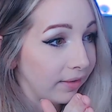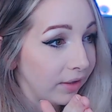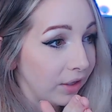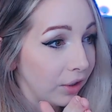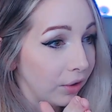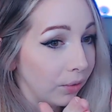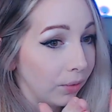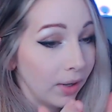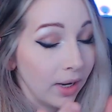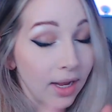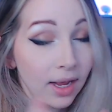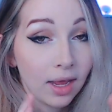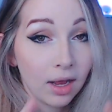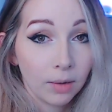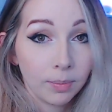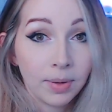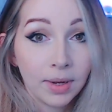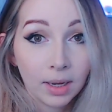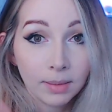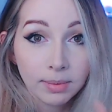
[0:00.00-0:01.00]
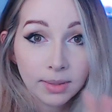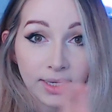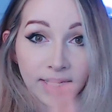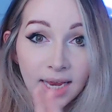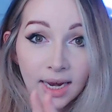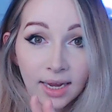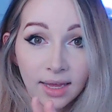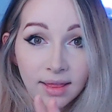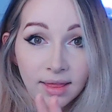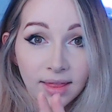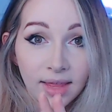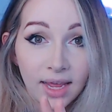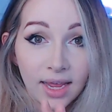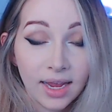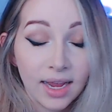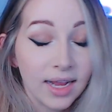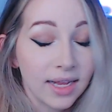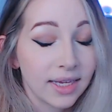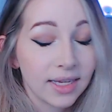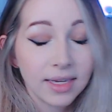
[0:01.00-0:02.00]
you, it'll pick up a second
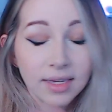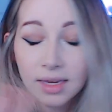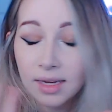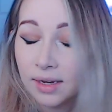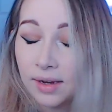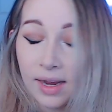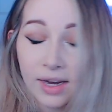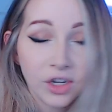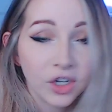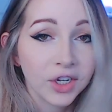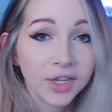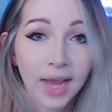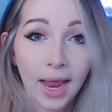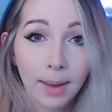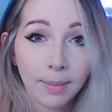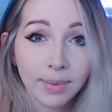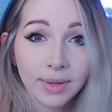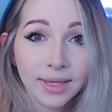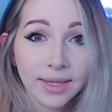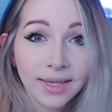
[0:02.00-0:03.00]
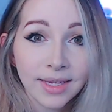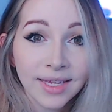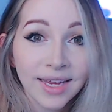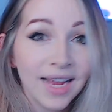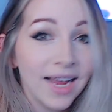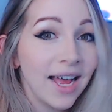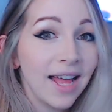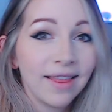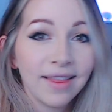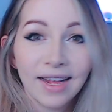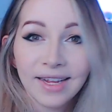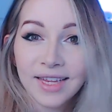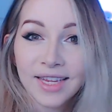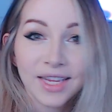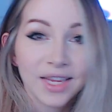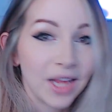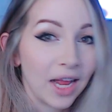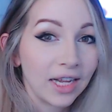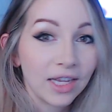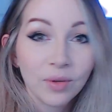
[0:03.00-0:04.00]
thing, it just happens.
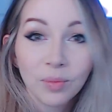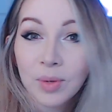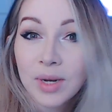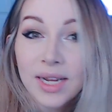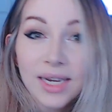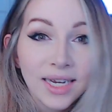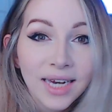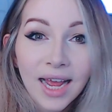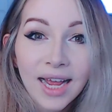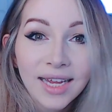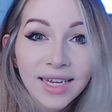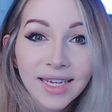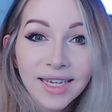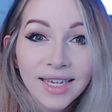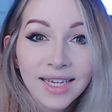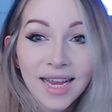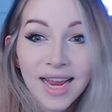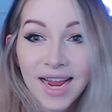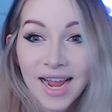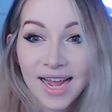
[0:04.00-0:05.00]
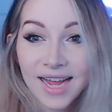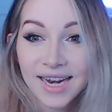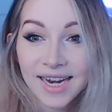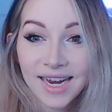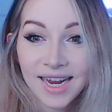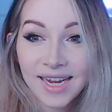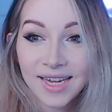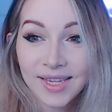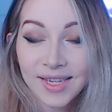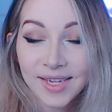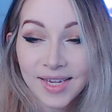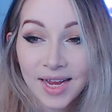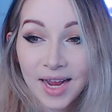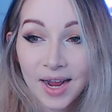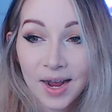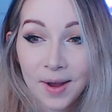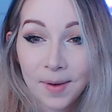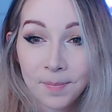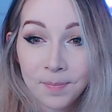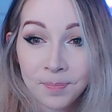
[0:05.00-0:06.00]
That's what it does, and it's
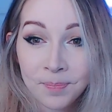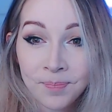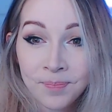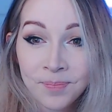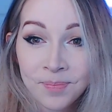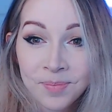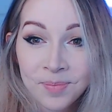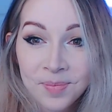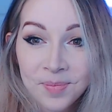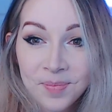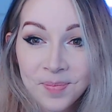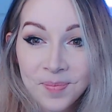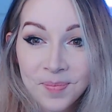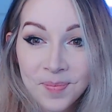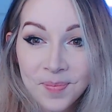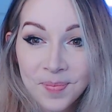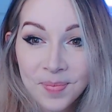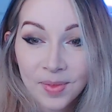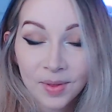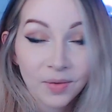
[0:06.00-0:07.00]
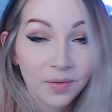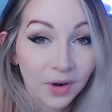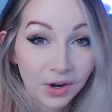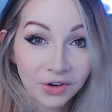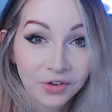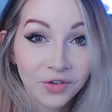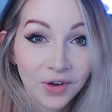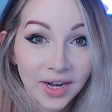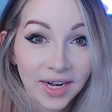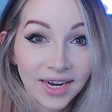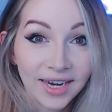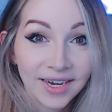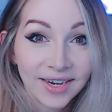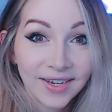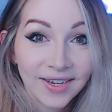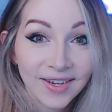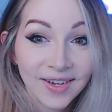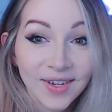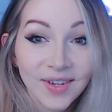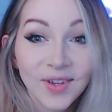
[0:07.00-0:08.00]
frustrating.
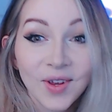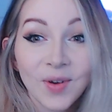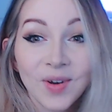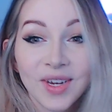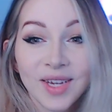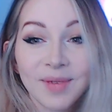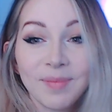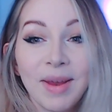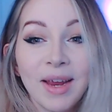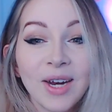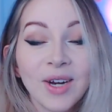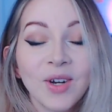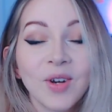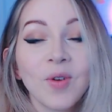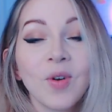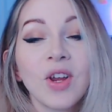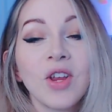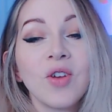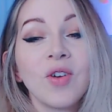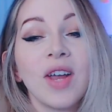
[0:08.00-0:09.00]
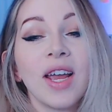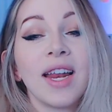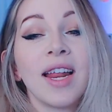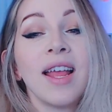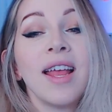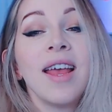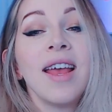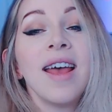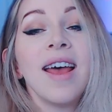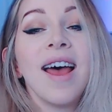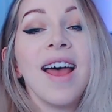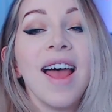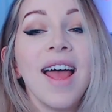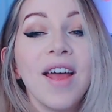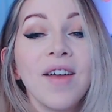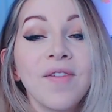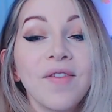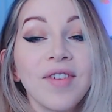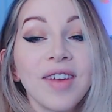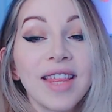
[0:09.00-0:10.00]
So just make sure you get
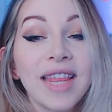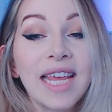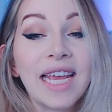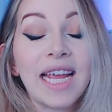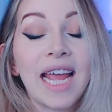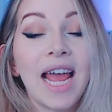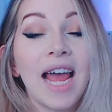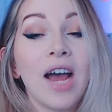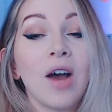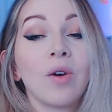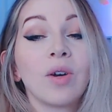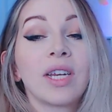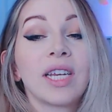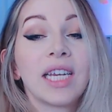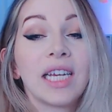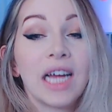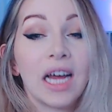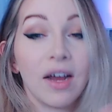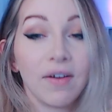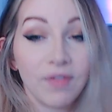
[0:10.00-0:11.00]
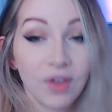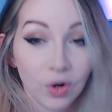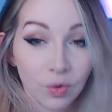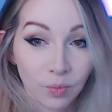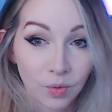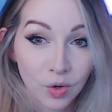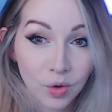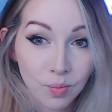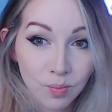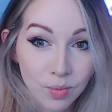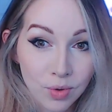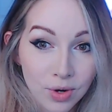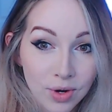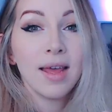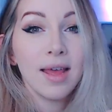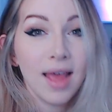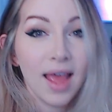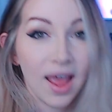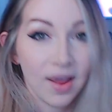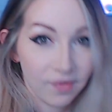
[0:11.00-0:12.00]
everything out of your room.
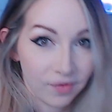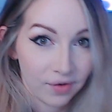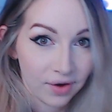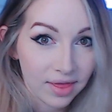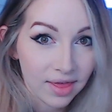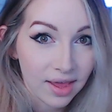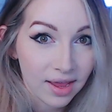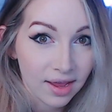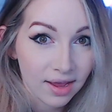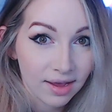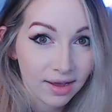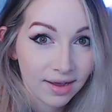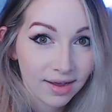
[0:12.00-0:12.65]
Everything.